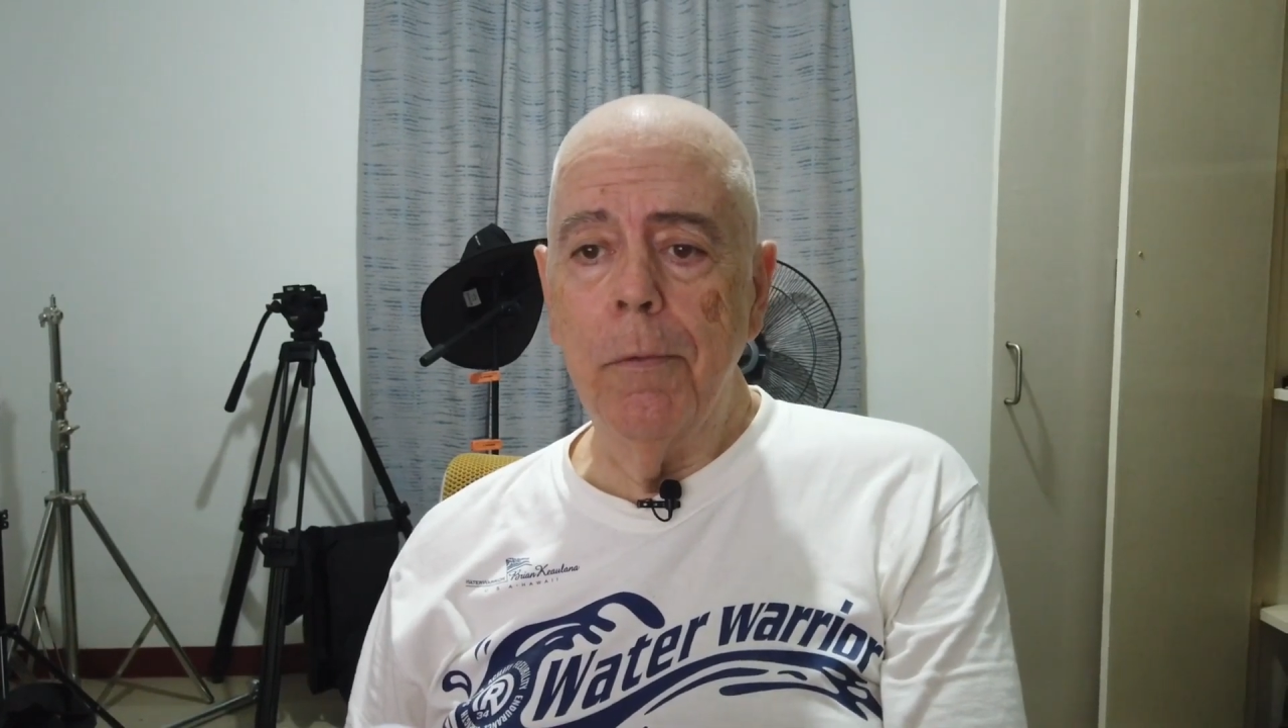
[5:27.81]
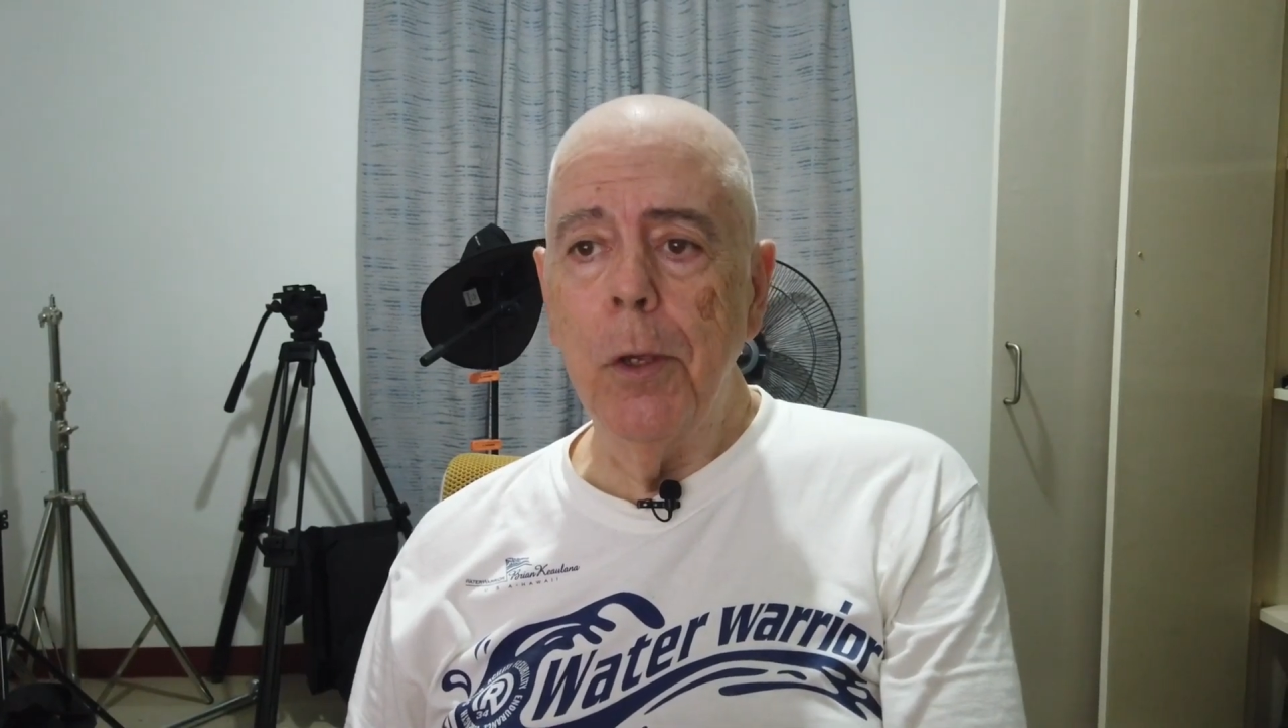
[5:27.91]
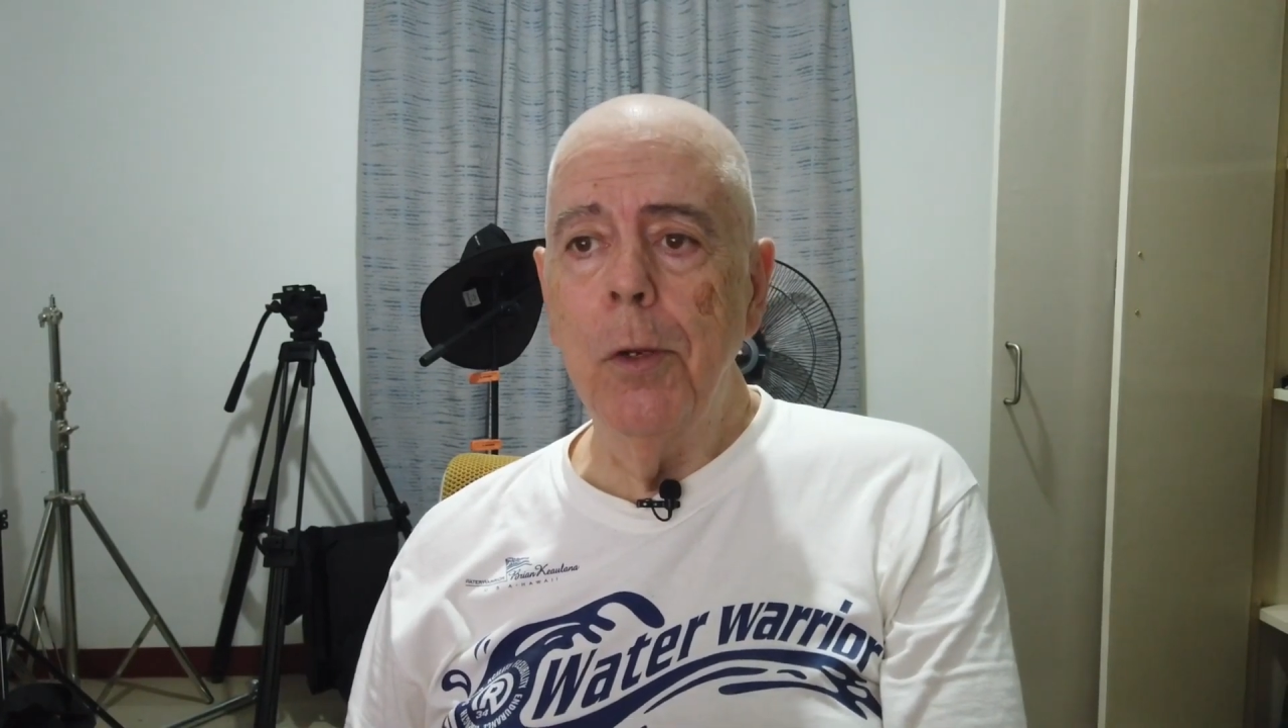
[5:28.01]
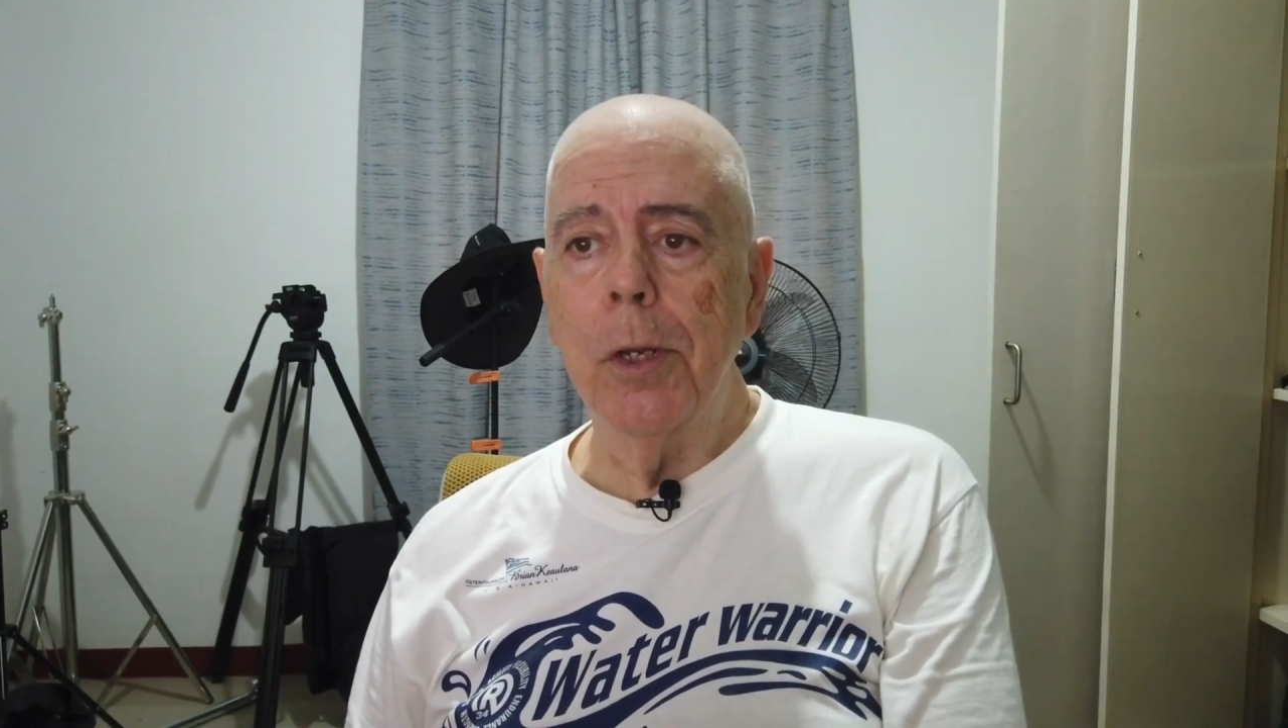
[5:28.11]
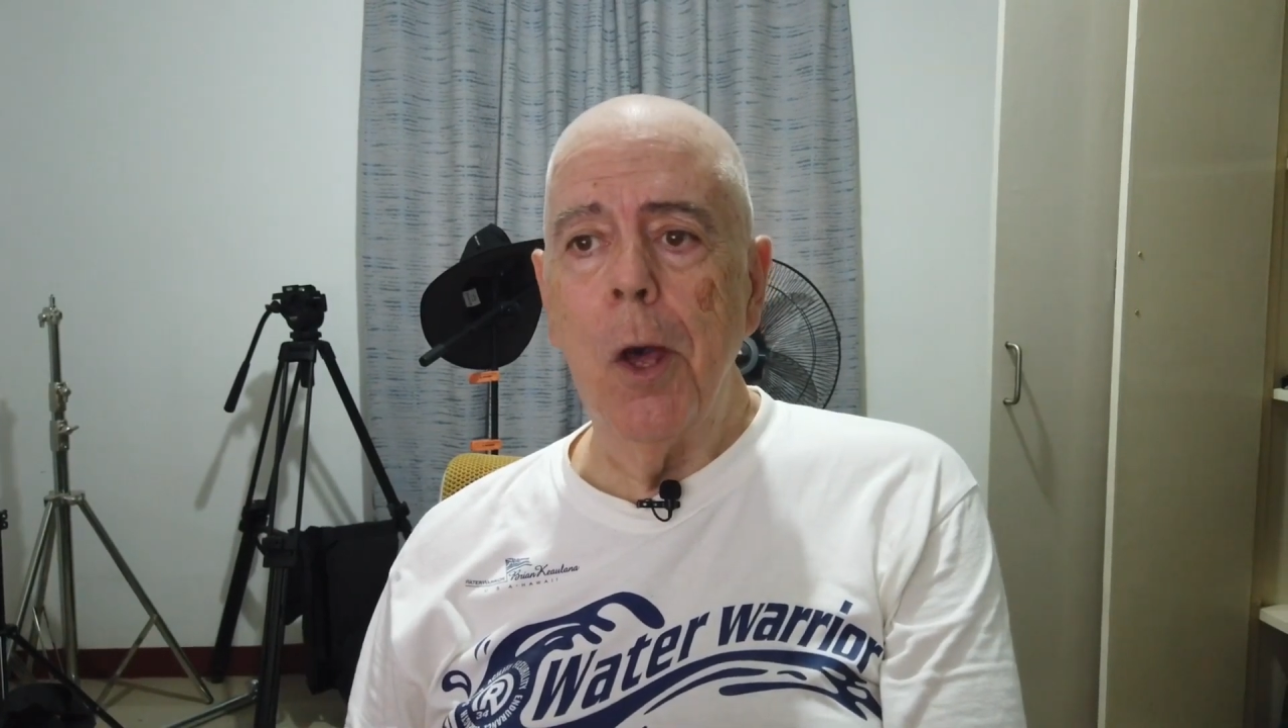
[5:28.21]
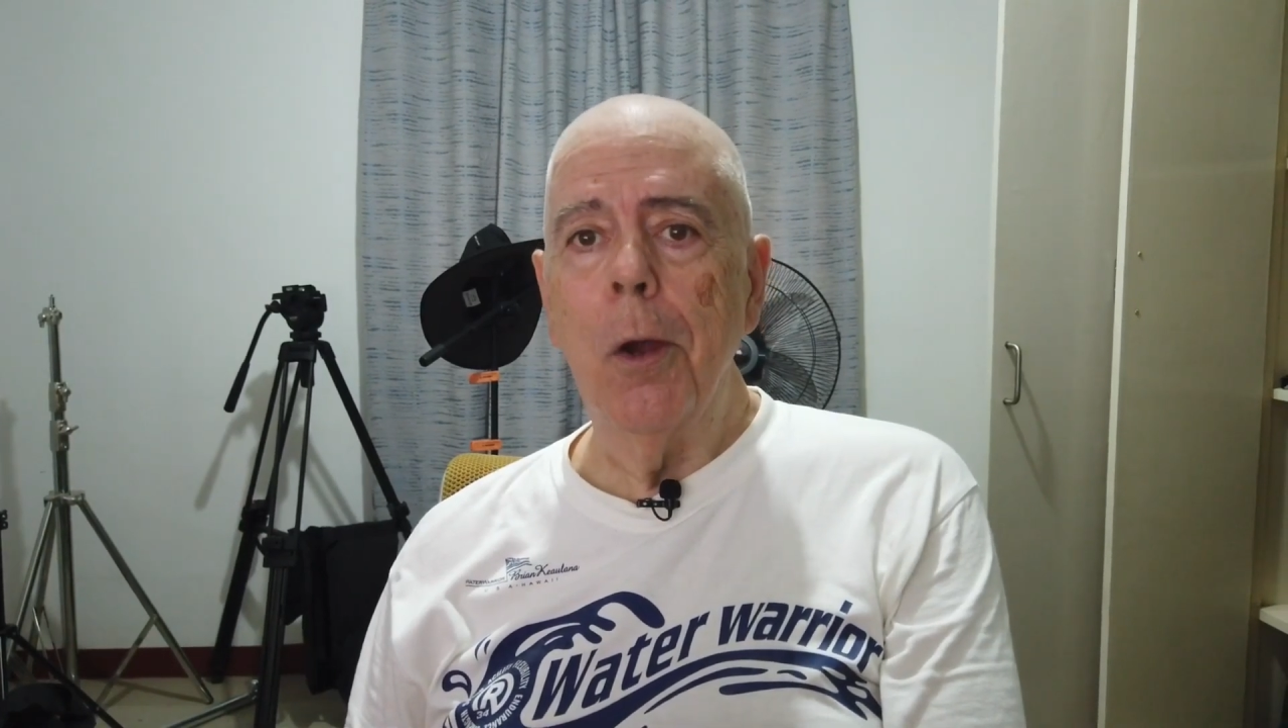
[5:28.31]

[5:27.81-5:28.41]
reviews